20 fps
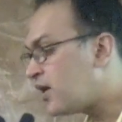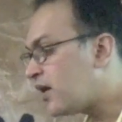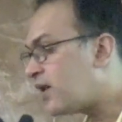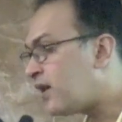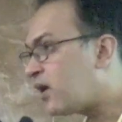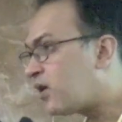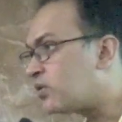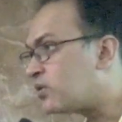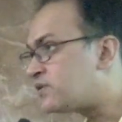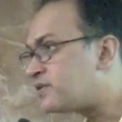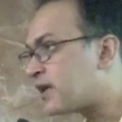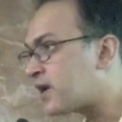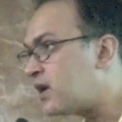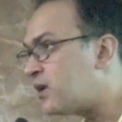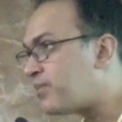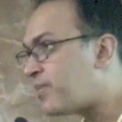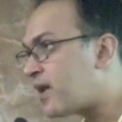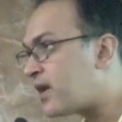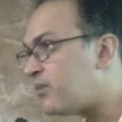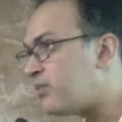Now,
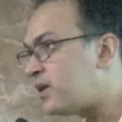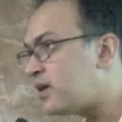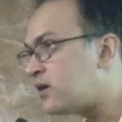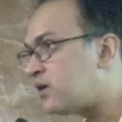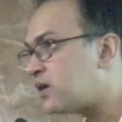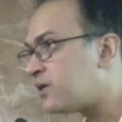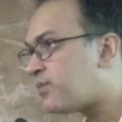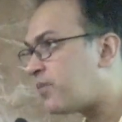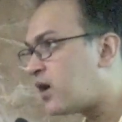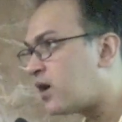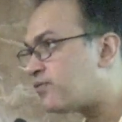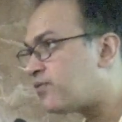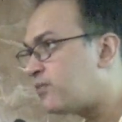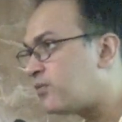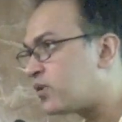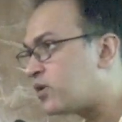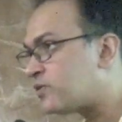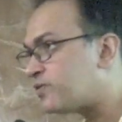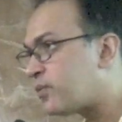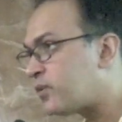second parameter apart from
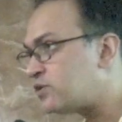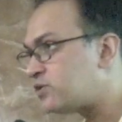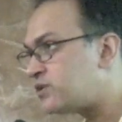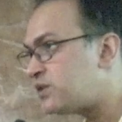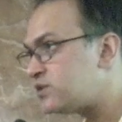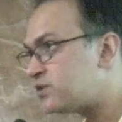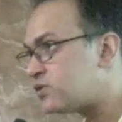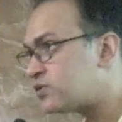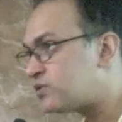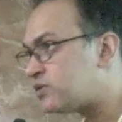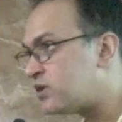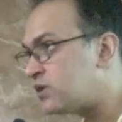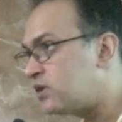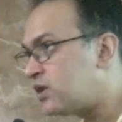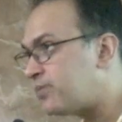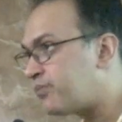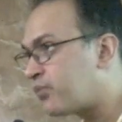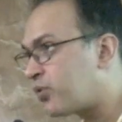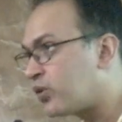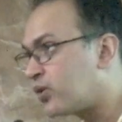the response is to see
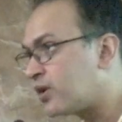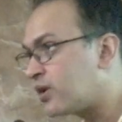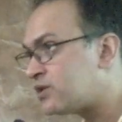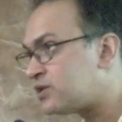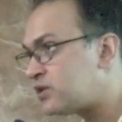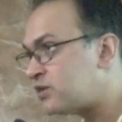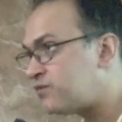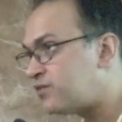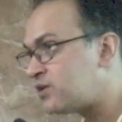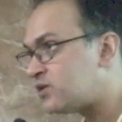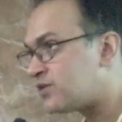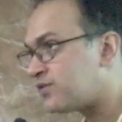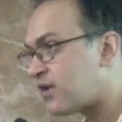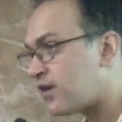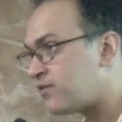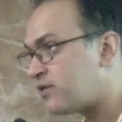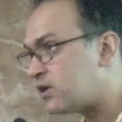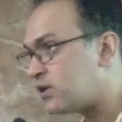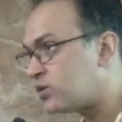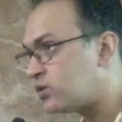the progression-free
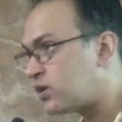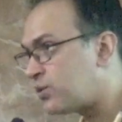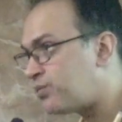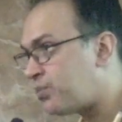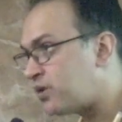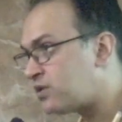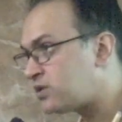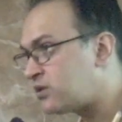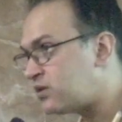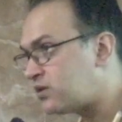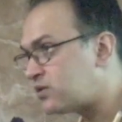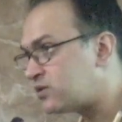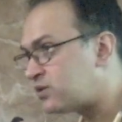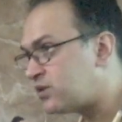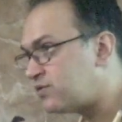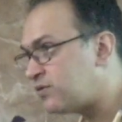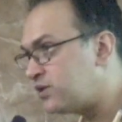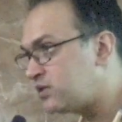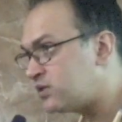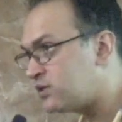survival. Do the patient
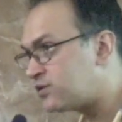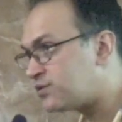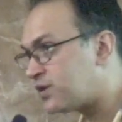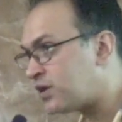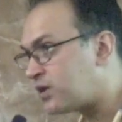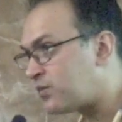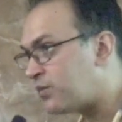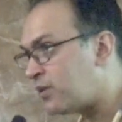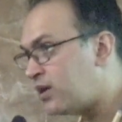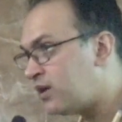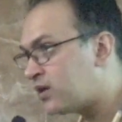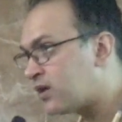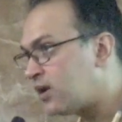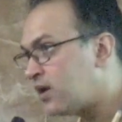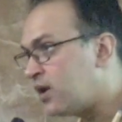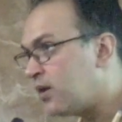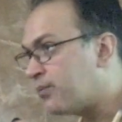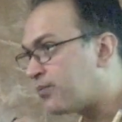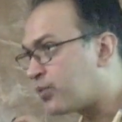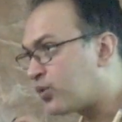receiving this treatment
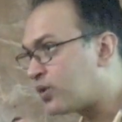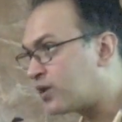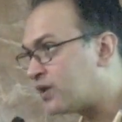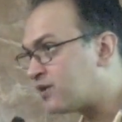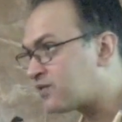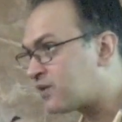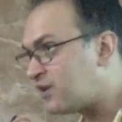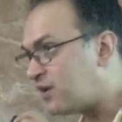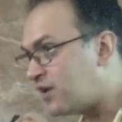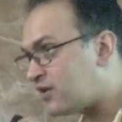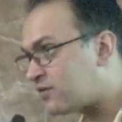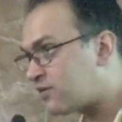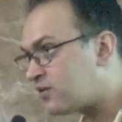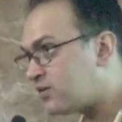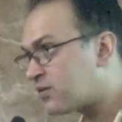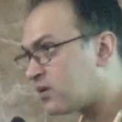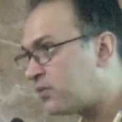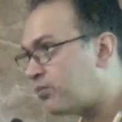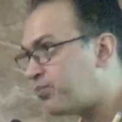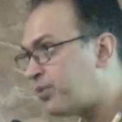progress
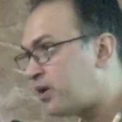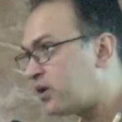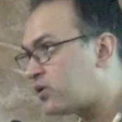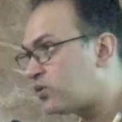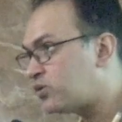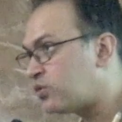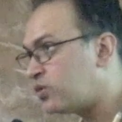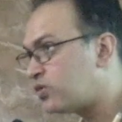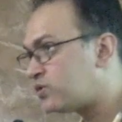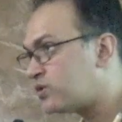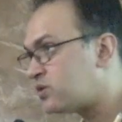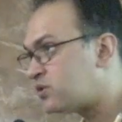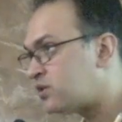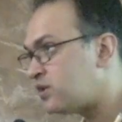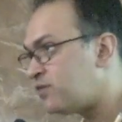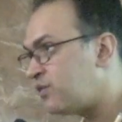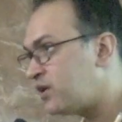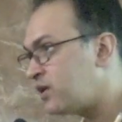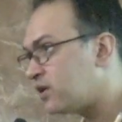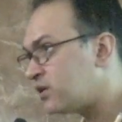lesser compared to those
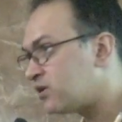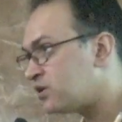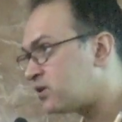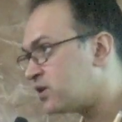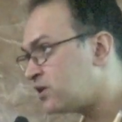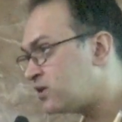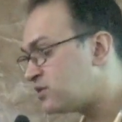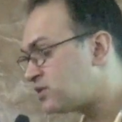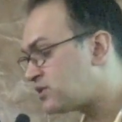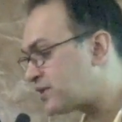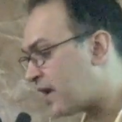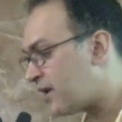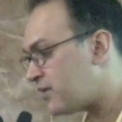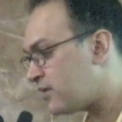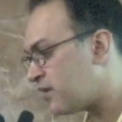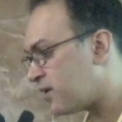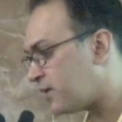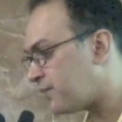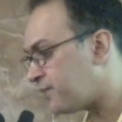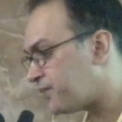receiving the
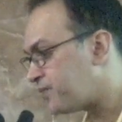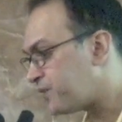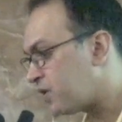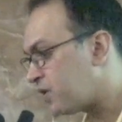standard arm?